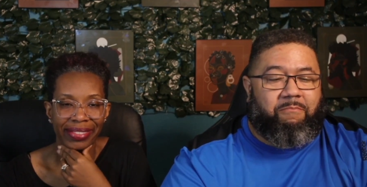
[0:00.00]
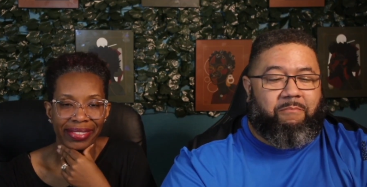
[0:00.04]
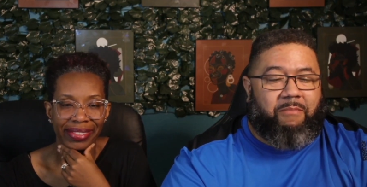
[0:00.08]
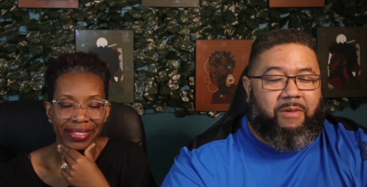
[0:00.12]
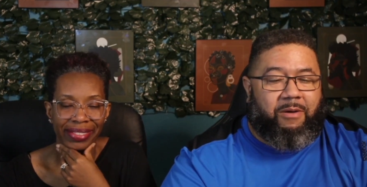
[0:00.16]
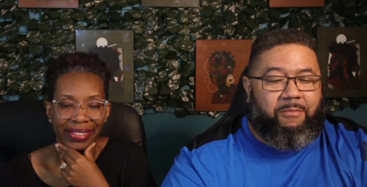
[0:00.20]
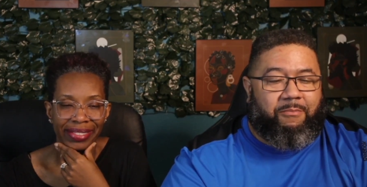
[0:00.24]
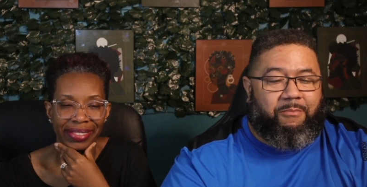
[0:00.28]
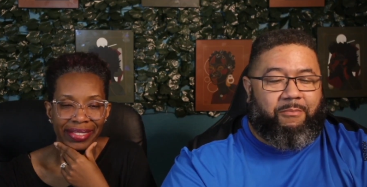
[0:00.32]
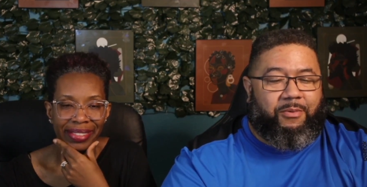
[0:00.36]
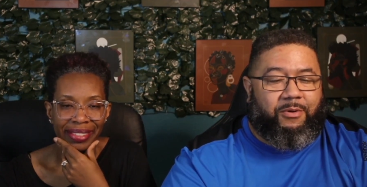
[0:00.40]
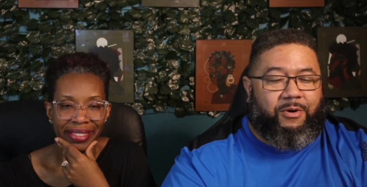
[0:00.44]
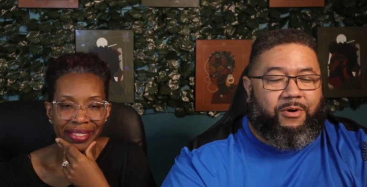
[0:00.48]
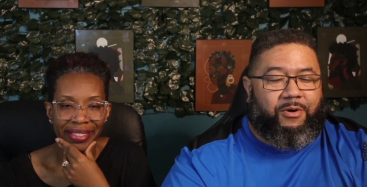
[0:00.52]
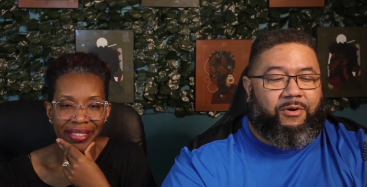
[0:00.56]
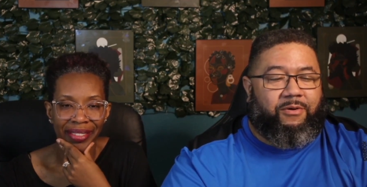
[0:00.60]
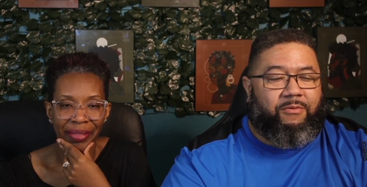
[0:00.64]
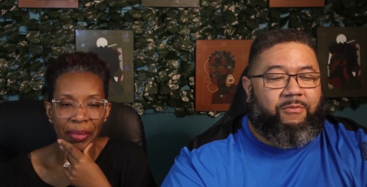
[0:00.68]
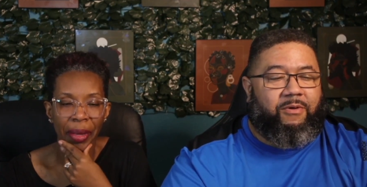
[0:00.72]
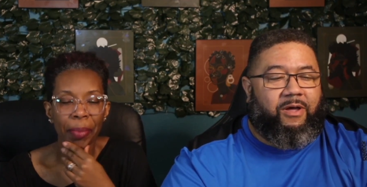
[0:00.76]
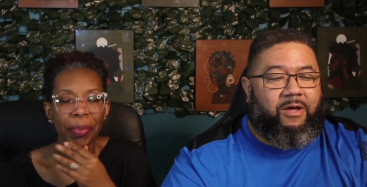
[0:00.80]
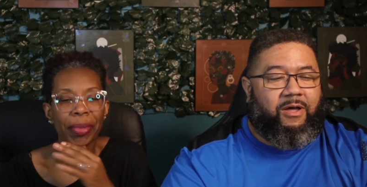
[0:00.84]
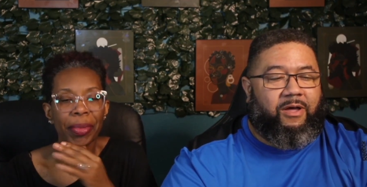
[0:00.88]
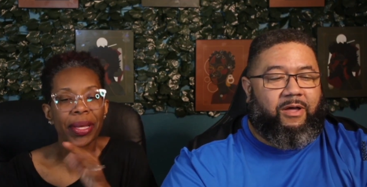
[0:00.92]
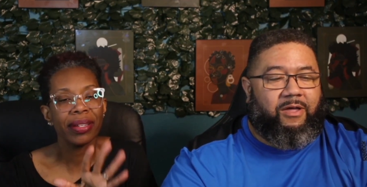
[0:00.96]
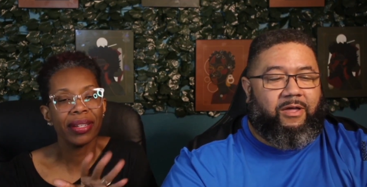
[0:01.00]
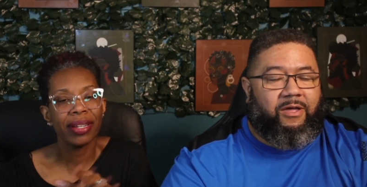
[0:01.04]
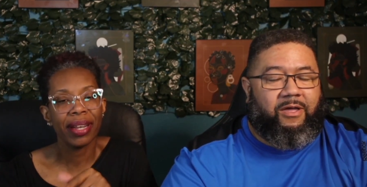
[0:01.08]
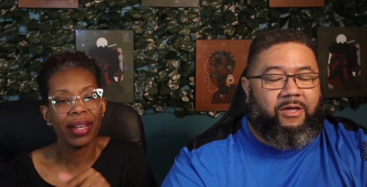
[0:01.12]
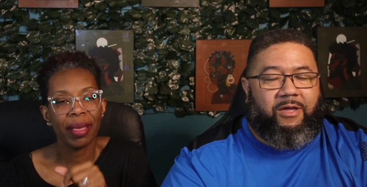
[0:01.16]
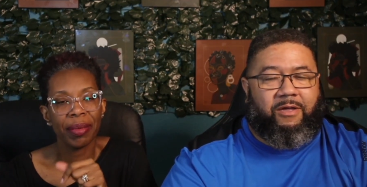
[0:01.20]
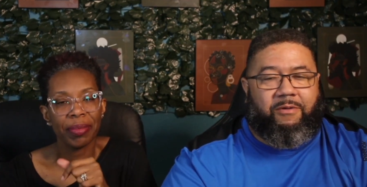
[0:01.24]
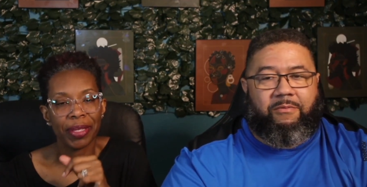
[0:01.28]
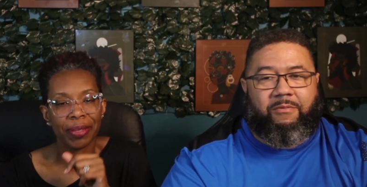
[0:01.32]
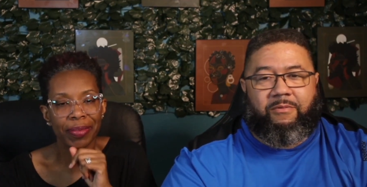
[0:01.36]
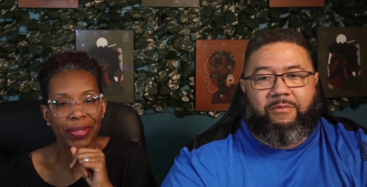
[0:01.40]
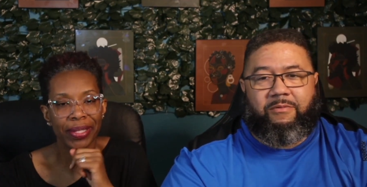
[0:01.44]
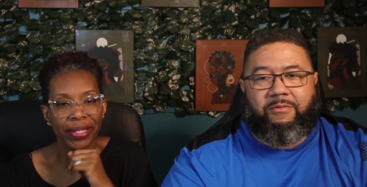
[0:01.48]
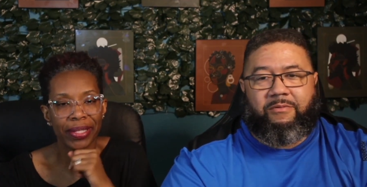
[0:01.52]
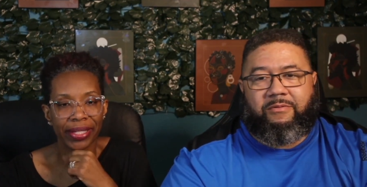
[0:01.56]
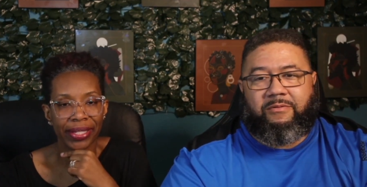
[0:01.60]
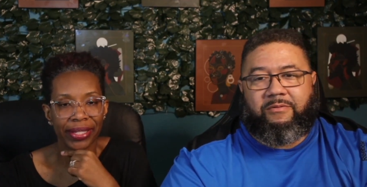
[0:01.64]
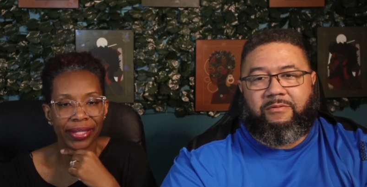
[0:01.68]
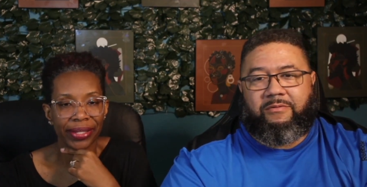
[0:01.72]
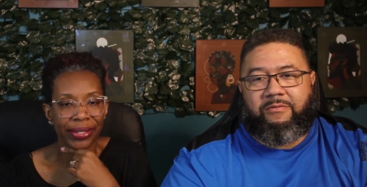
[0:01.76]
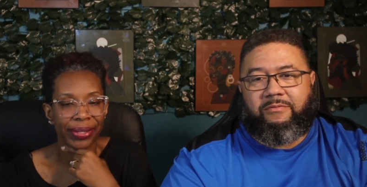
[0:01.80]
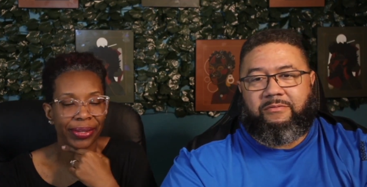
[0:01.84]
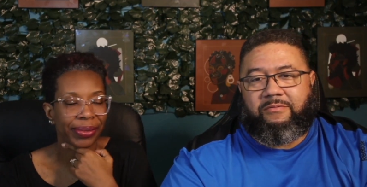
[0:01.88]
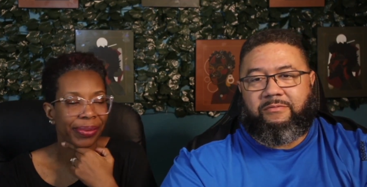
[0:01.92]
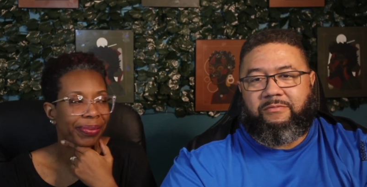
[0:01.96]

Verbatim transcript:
Speaker 1: a member. My middle name's Michelle.